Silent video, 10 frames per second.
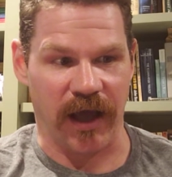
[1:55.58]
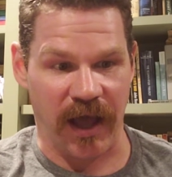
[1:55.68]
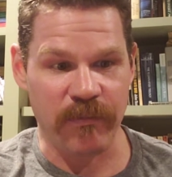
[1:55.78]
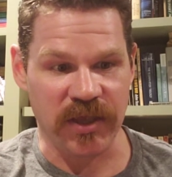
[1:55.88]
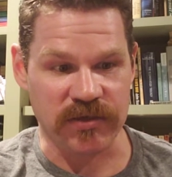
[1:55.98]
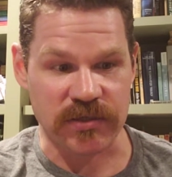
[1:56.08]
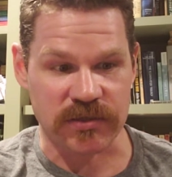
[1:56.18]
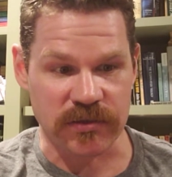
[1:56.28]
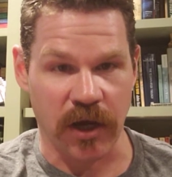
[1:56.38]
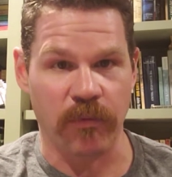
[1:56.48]
I mean,
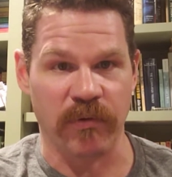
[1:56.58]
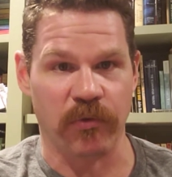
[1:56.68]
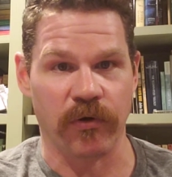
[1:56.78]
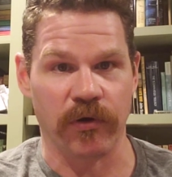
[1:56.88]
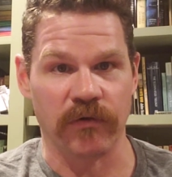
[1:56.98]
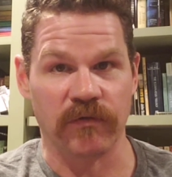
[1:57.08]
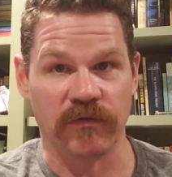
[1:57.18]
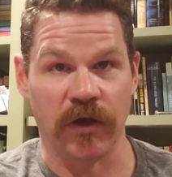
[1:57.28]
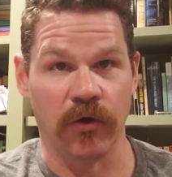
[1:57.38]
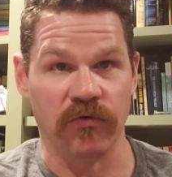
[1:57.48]
just open borders.
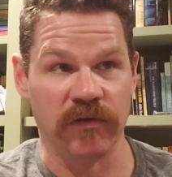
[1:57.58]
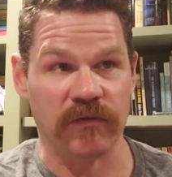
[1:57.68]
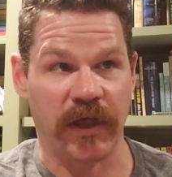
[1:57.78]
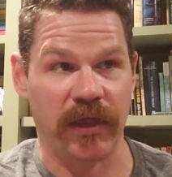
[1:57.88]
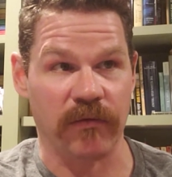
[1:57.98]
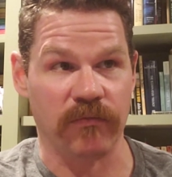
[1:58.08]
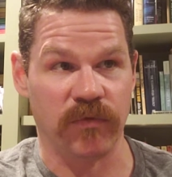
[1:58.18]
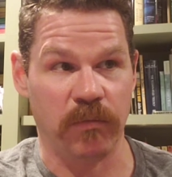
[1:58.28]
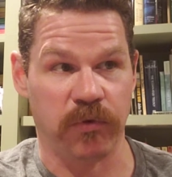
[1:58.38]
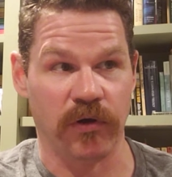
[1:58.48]
So just like
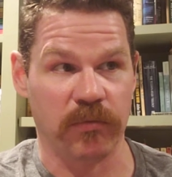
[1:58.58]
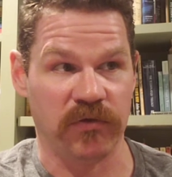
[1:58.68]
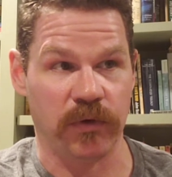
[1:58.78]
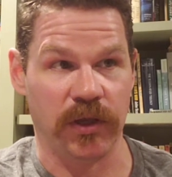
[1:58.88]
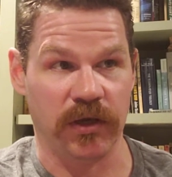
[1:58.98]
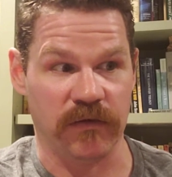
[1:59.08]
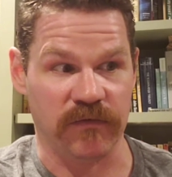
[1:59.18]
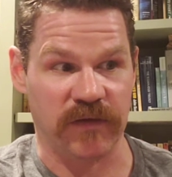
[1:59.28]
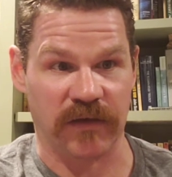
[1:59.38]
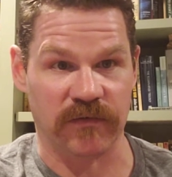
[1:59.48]
the border between
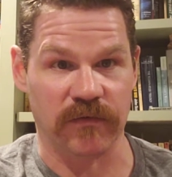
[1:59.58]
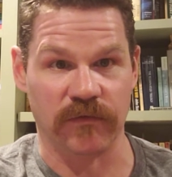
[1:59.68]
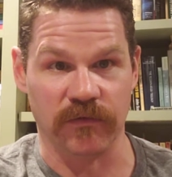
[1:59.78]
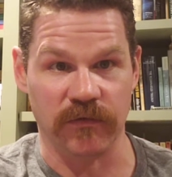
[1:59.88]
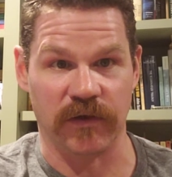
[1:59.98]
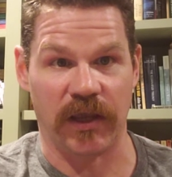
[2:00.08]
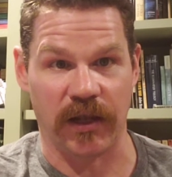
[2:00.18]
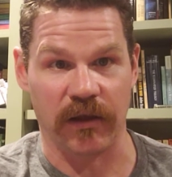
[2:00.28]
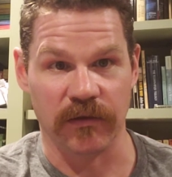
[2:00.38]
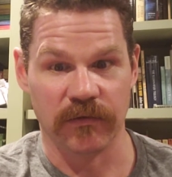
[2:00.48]
Texas and Louisiana,